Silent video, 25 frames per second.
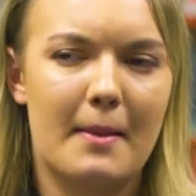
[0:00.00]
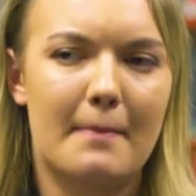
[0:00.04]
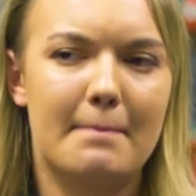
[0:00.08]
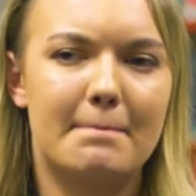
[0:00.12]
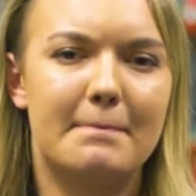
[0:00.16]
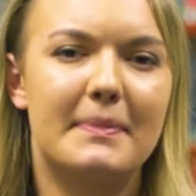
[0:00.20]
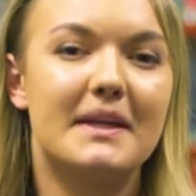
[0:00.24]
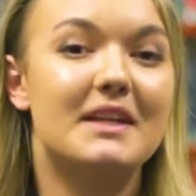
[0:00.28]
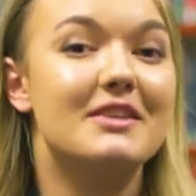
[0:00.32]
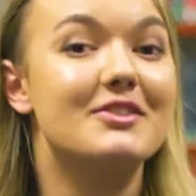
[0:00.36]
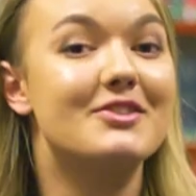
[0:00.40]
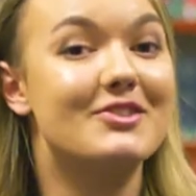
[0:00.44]

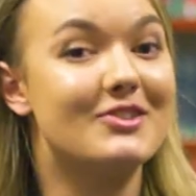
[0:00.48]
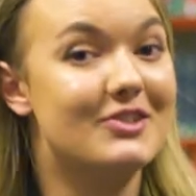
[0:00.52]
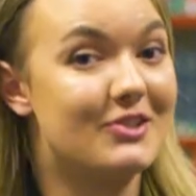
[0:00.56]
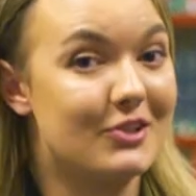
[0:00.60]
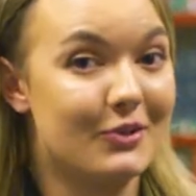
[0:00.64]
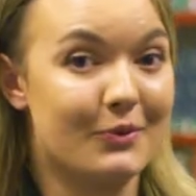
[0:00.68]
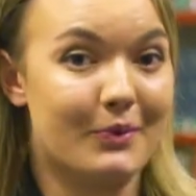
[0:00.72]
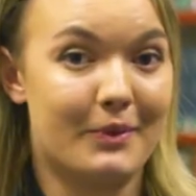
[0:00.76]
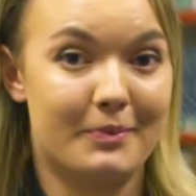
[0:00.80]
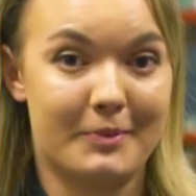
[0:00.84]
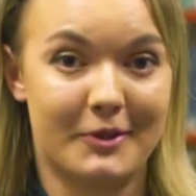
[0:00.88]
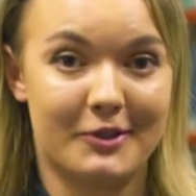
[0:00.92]
But it's
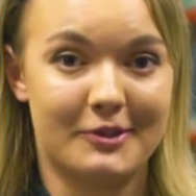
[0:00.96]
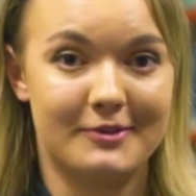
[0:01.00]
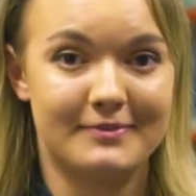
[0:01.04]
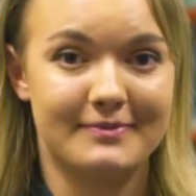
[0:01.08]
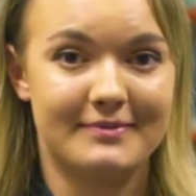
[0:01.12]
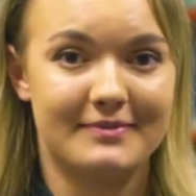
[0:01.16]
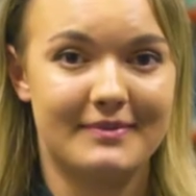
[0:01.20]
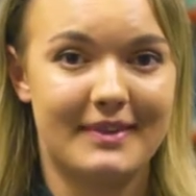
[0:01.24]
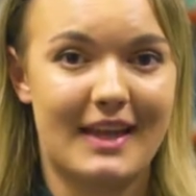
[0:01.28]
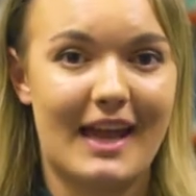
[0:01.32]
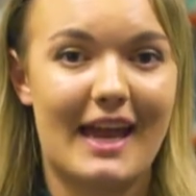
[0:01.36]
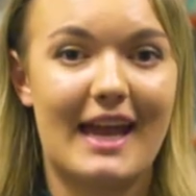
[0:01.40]
doable,
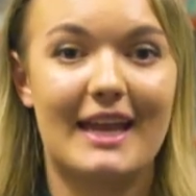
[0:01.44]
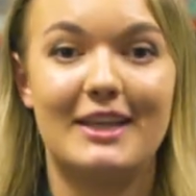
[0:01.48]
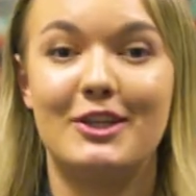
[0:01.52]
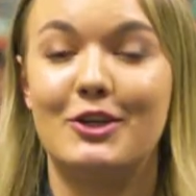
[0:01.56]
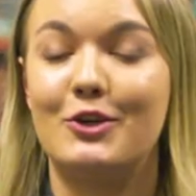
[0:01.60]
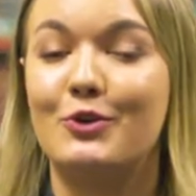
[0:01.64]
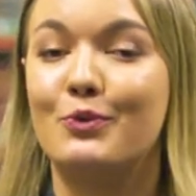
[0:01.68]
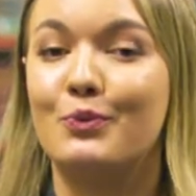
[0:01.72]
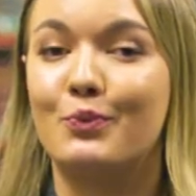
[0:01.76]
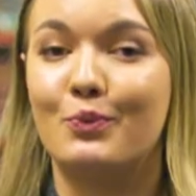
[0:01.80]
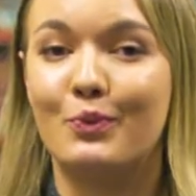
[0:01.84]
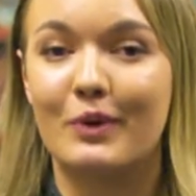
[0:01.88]
and
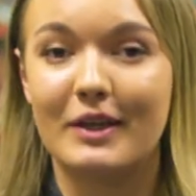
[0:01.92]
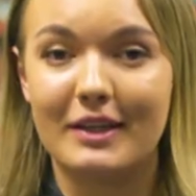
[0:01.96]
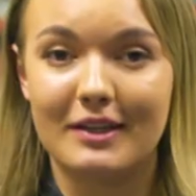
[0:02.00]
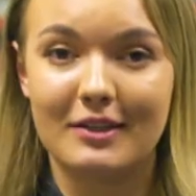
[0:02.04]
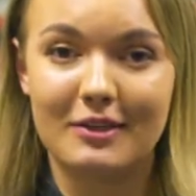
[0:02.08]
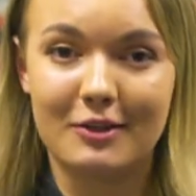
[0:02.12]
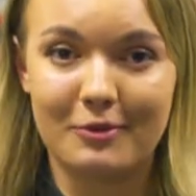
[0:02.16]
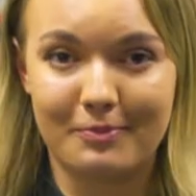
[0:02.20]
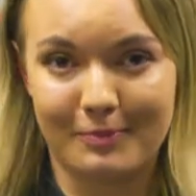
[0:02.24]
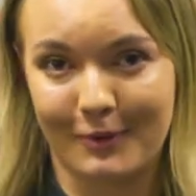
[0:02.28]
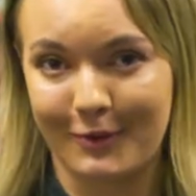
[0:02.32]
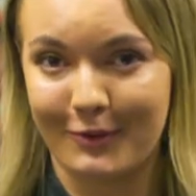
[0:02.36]
you
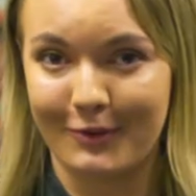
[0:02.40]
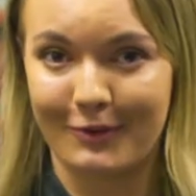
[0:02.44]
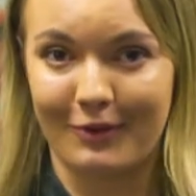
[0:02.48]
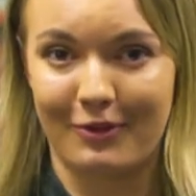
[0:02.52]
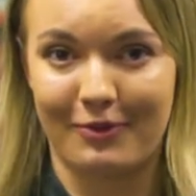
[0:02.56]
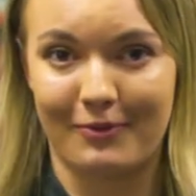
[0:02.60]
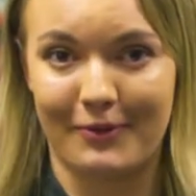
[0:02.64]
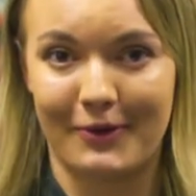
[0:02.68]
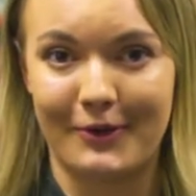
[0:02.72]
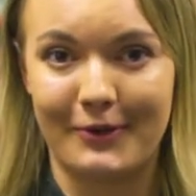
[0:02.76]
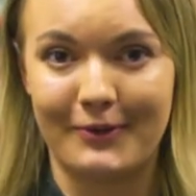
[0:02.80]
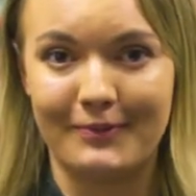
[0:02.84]
will pull
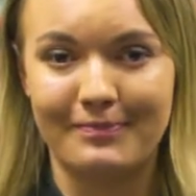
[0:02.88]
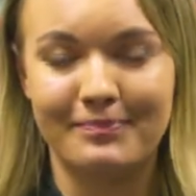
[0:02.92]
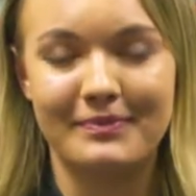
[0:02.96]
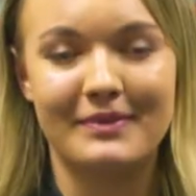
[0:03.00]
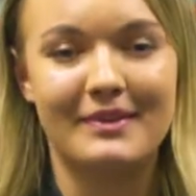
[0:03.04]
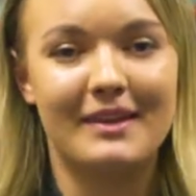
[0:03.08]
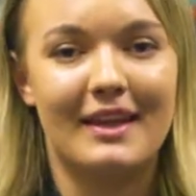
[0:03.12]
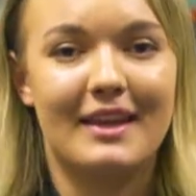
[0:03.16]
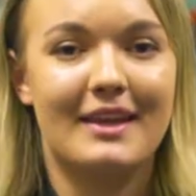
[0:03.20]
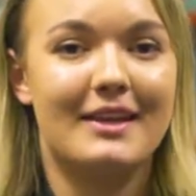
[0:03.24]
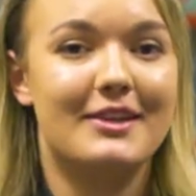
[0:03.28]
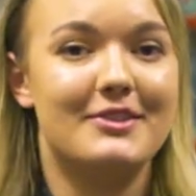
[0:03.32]
through.
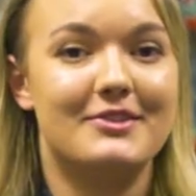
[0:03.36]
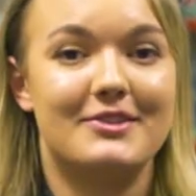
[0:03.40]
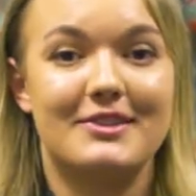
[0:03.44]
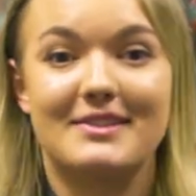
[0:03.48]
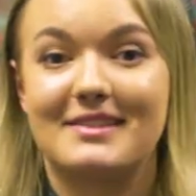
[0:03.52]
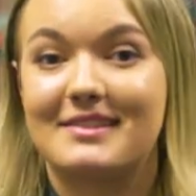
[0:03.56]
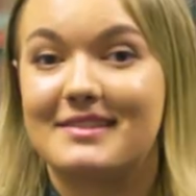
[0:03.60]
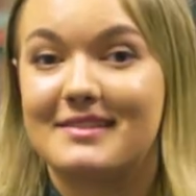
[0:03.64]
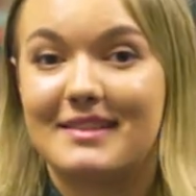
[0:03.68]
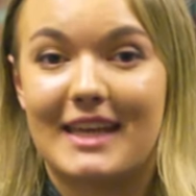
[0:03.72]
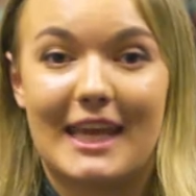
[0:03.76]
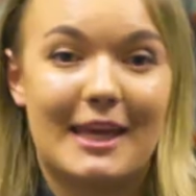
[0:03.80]

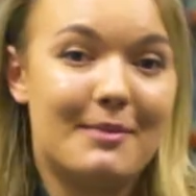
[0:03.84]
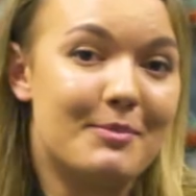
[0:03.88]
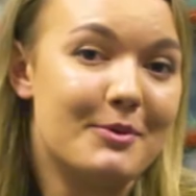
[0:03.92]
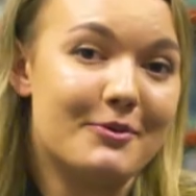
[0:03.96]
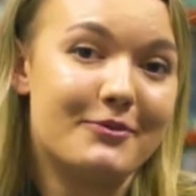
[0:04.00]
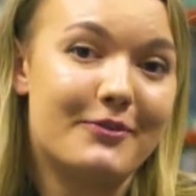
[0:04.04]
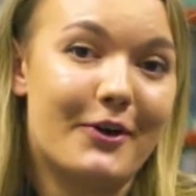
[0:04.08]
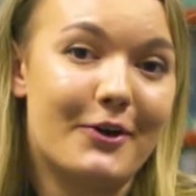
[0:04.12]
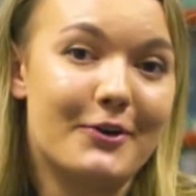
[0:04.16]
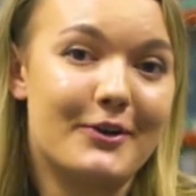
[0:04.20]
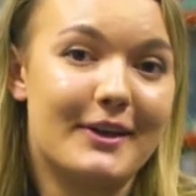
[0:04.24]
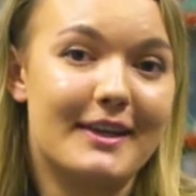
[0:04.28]
Just keep your
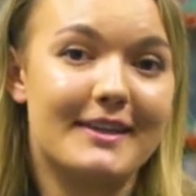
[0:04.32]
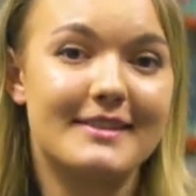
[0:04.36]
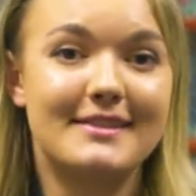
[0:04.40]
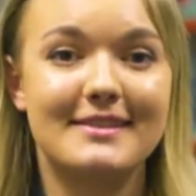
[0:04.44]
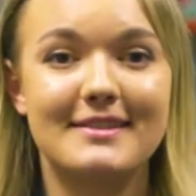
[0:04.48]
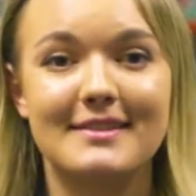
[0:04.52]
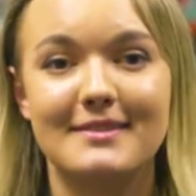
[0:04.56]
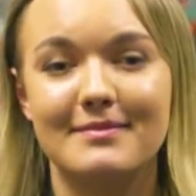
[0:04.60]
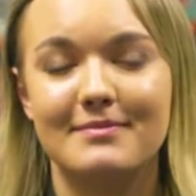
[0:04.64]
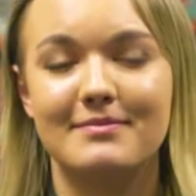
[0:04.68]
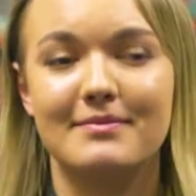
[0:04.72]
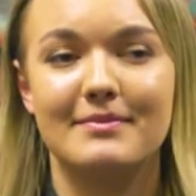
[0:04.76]

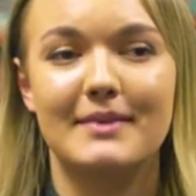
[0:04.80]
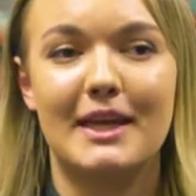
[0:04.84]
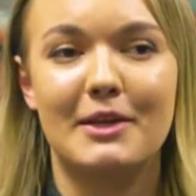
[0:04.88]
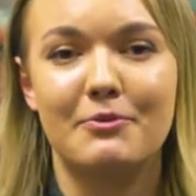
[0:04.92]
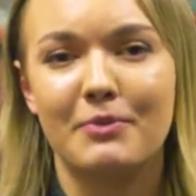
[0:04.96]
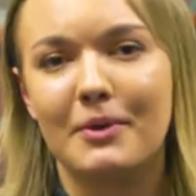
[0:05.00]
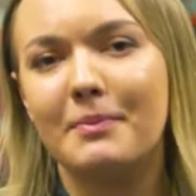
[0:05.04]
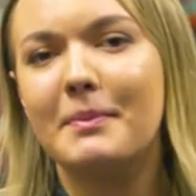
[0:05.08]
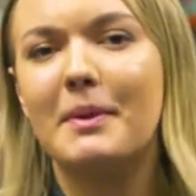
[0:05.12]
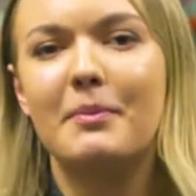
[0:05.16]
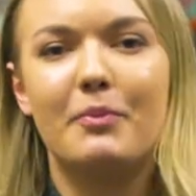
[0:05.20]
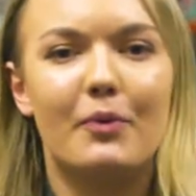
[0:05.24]
focus and
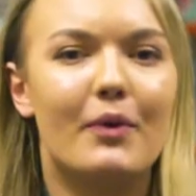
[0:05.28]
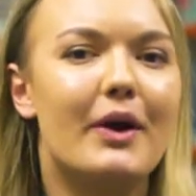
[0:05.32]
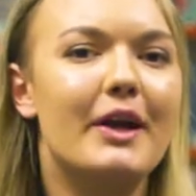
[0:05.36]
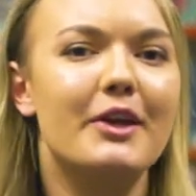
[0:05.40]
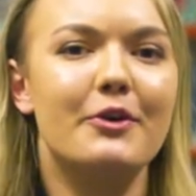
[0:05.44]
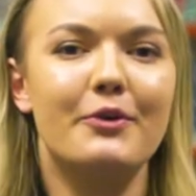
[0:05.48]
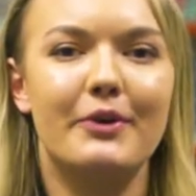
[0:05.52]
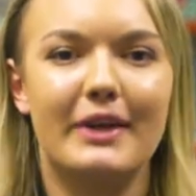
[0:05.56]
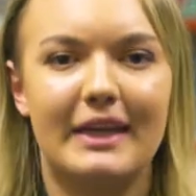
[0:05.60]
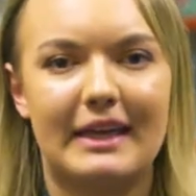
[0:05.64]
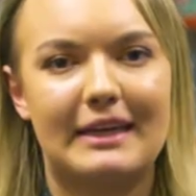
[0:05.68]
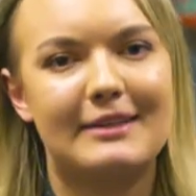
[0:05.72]
remember why
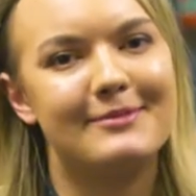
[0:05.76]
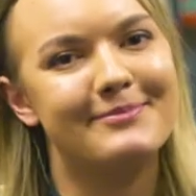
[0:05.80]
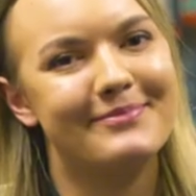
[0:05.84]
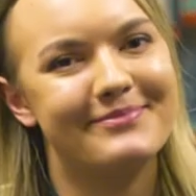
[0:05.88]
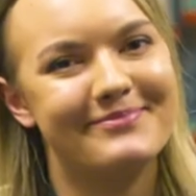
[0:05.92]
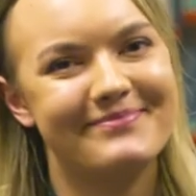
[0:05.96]
you're here.